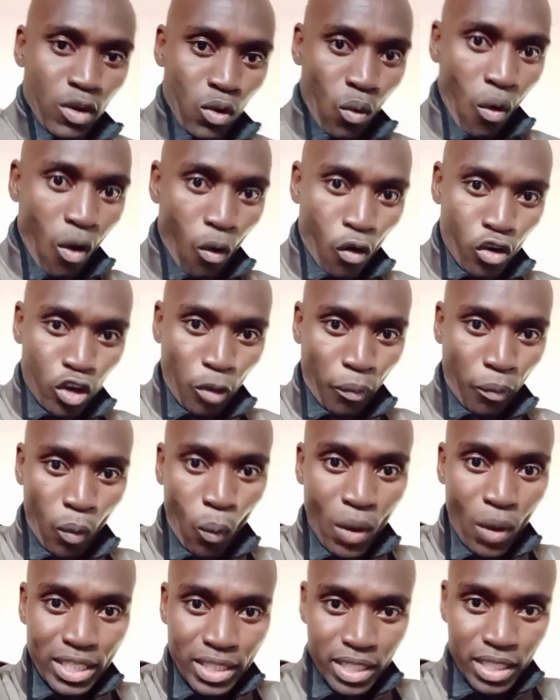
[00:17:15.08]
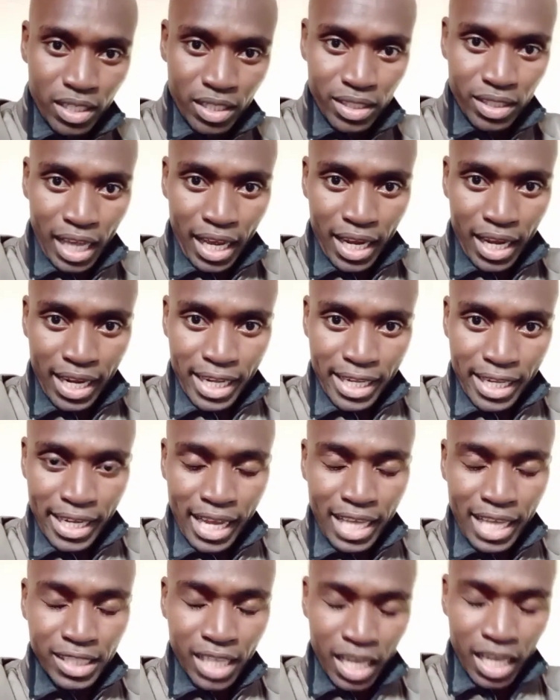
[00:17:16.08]
We're going to be watching silently
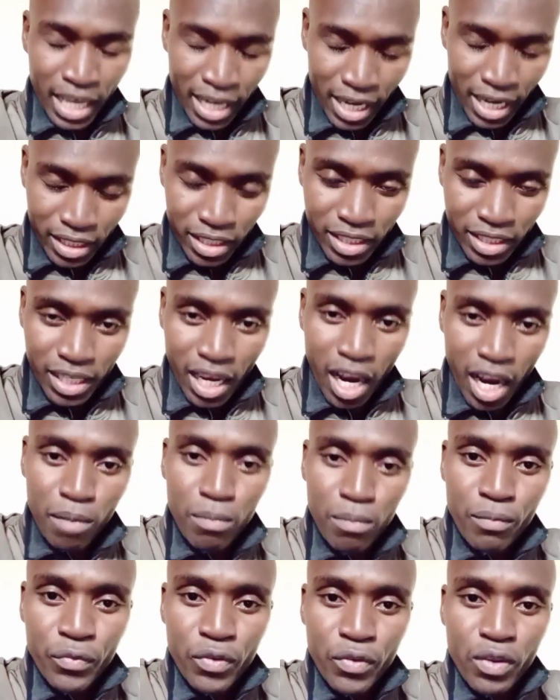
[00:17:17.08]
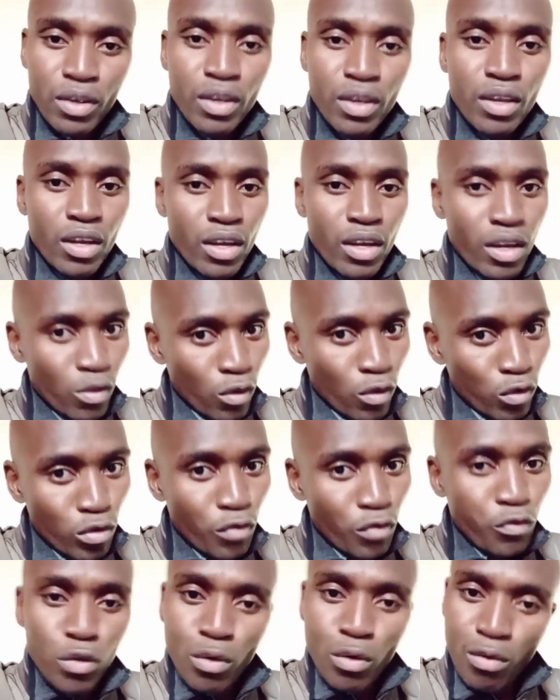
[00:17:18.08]
as the elections come. Those
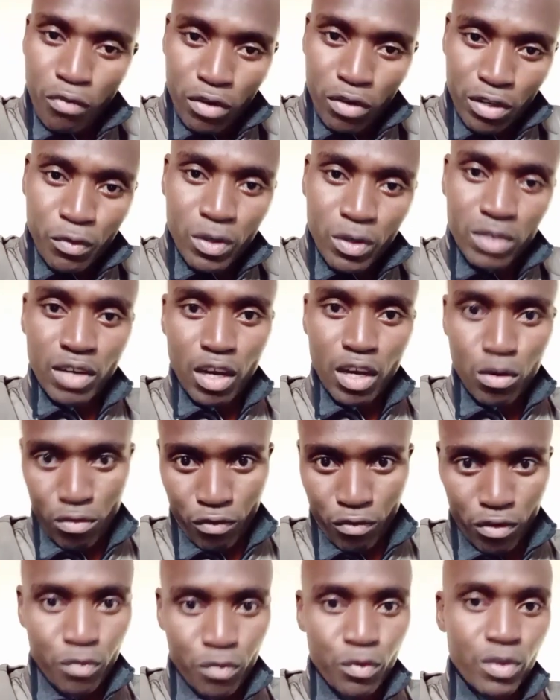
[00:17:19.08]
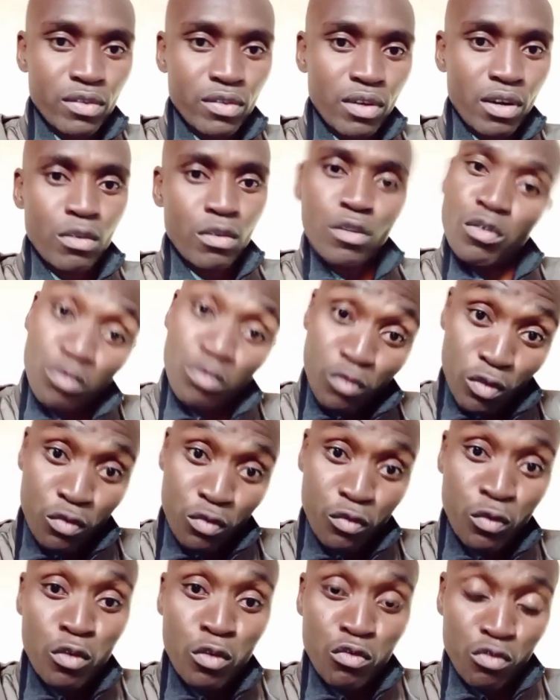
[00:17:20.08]
of you who vote for ZANU, vote for ZANU. Those who vote
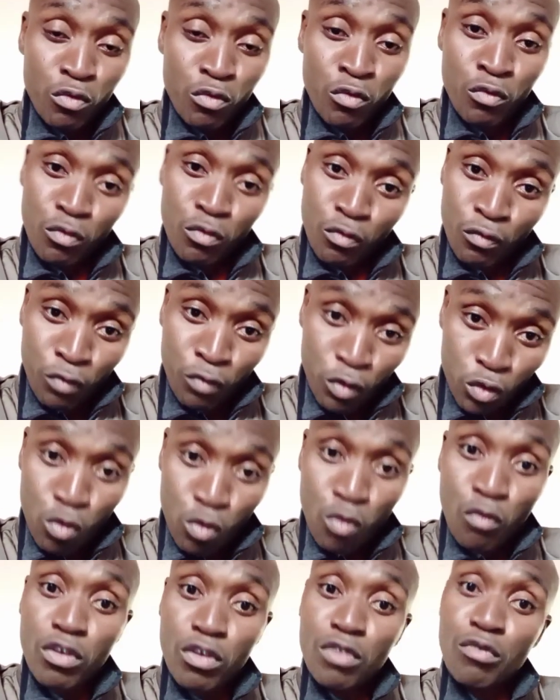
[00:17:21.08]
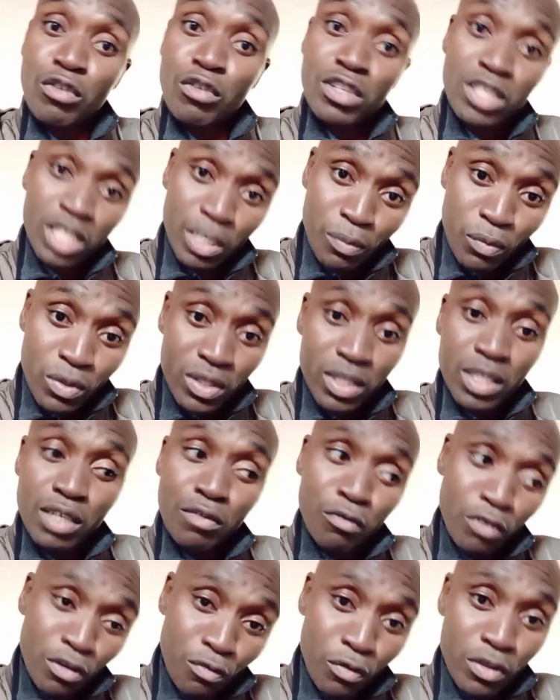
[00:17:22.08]
for you who vote for Triple C,
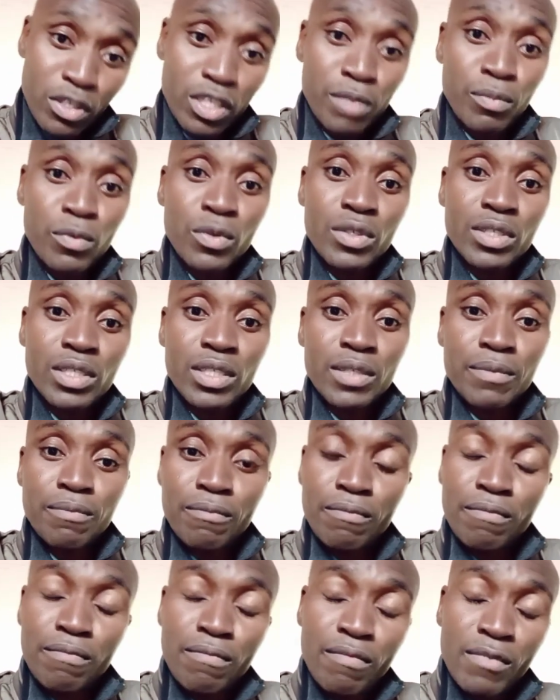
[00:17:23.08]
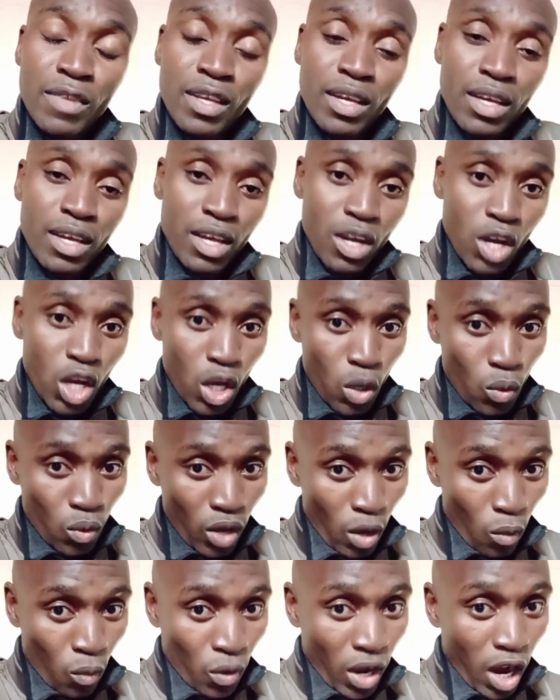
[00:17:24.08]
vote for Triple C.
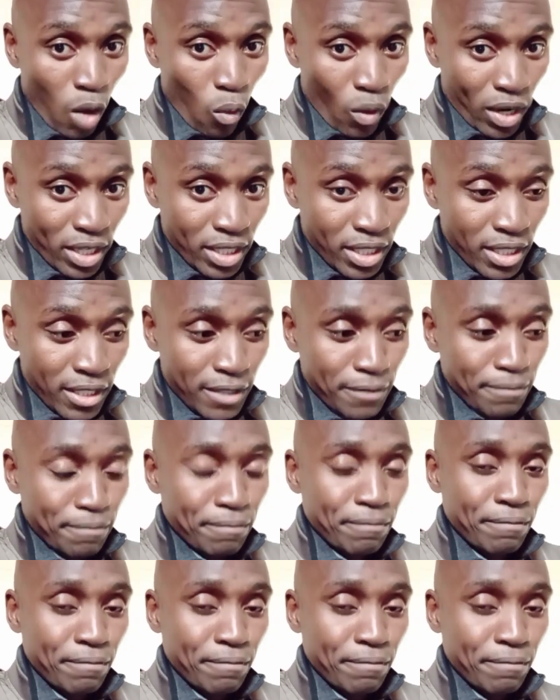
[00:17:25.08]
Yeah, we are watching.